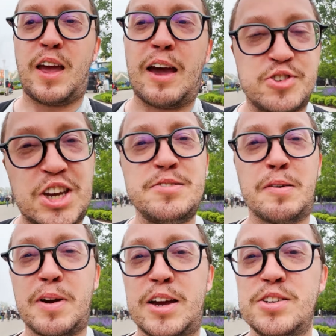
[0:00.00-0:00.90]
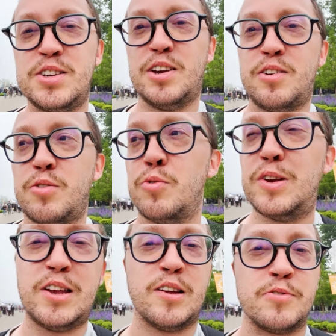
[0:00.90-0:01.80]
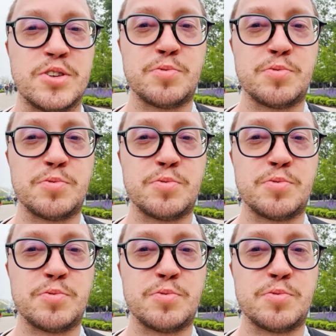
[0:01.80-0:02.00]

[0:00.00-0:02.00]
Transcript: I've changed my mind. I really love this